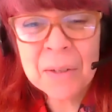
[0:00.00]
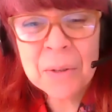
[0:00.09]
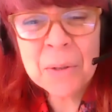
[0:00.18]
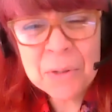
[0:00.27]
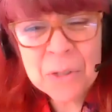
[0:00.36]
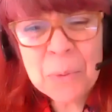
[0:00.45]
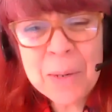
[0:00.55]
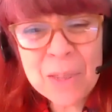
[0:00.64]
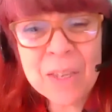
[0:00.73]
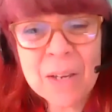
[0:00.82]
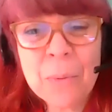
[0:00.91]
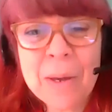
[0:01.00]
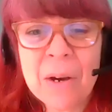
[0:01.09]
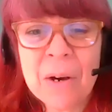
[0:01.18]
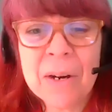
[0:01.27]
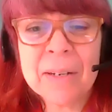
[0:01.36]
Who do we think we
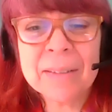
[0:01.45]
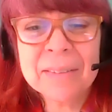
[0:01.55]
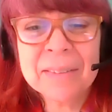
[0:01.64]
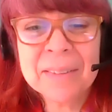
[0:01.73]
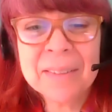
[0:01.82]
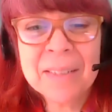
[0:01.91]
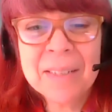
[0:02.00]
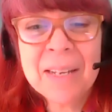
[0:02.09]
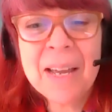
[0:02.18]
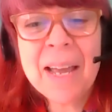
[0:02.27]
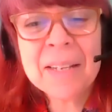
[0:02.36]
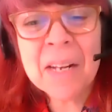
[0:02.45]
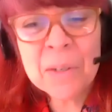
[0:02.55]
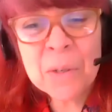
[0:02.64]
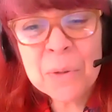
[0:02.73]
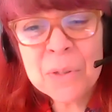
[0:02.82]
are? And
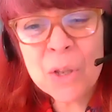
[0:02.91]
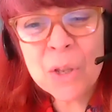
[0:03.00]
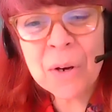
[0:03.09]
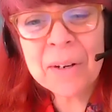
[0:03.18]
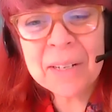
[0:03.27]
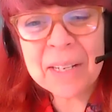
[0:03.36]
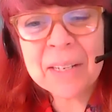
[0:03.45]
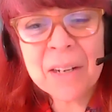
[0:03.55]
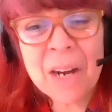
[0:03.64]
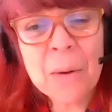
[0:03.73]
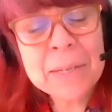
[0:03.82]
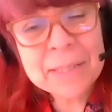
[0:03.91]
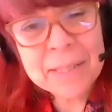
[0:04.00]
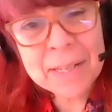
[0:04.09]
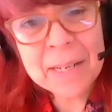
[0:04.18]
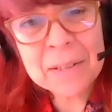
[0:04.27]
on whose authority are we
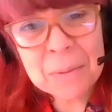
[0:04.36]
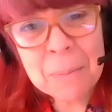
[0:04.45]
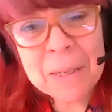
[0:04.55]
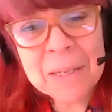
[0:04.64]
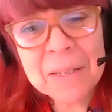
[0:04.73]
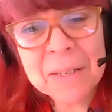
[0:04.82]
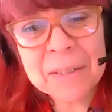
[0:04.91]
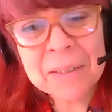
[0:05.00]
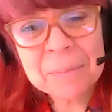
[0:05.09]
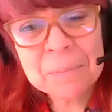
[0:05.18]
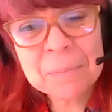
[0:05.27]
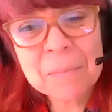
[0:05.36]
seeking to be here?